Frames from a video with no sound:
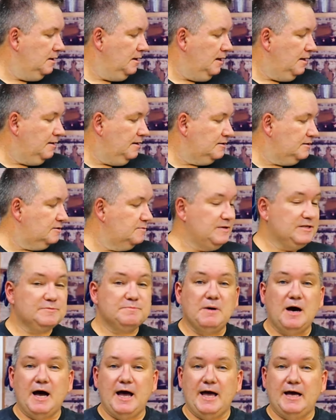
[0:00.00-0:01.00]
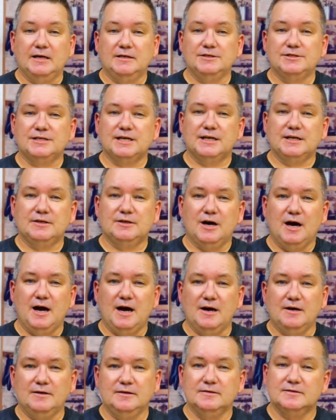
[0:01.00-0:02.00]
And this is Miss Maya. She's getting
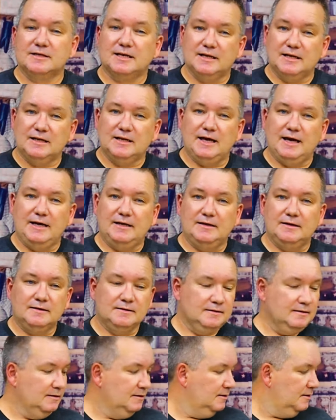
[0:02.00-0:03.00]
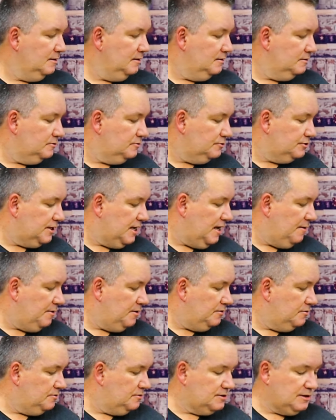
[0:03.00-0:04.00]
tired, it's getting late. So she came
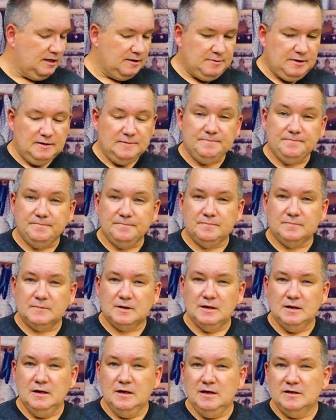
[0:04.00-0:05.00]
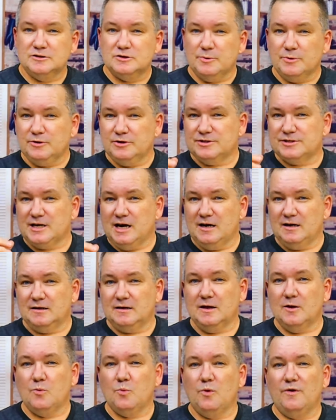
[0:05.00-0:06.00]
in to see me. So we're going to start
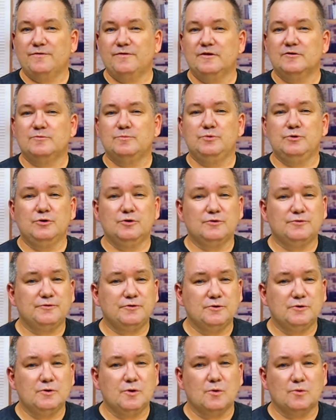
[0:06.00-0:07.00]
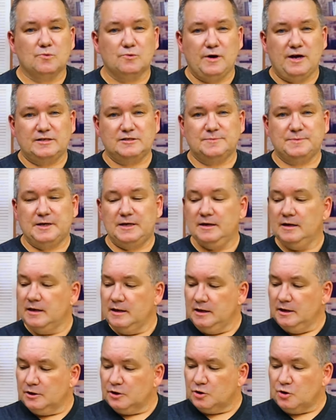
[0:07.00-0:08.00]
with this beautiful recipe
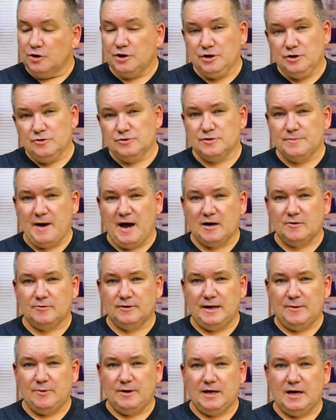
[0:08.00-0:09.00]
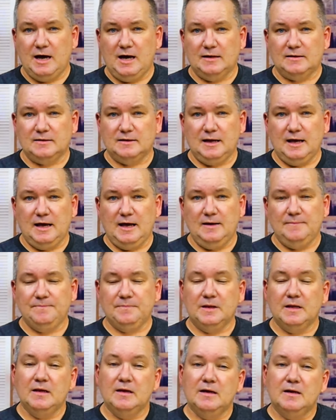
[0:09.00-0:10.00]
Going to use the mackerel that we caught today,
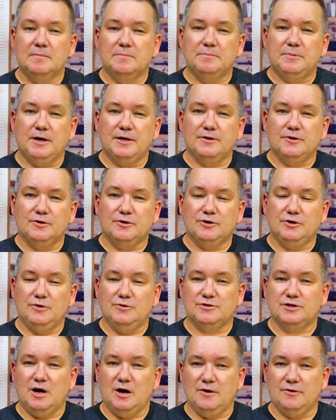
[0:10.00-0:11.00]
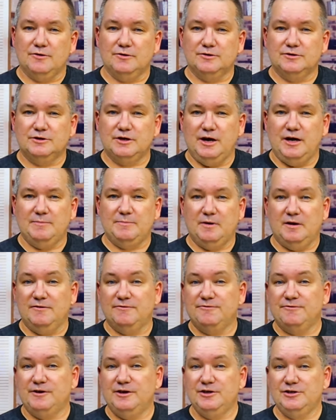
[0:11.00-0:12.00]
but you can use other type of
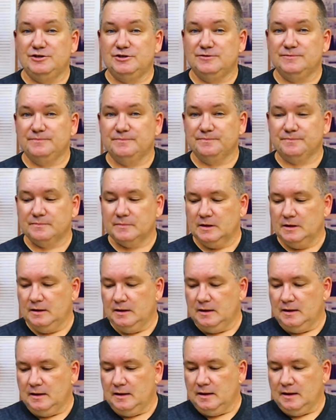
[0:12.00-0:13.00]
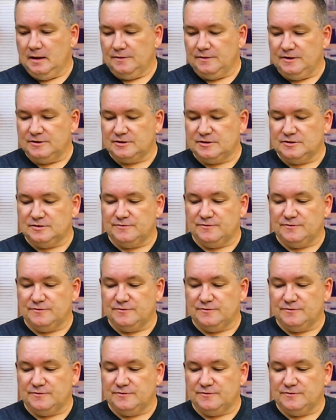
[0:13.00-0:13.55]
fish. This is a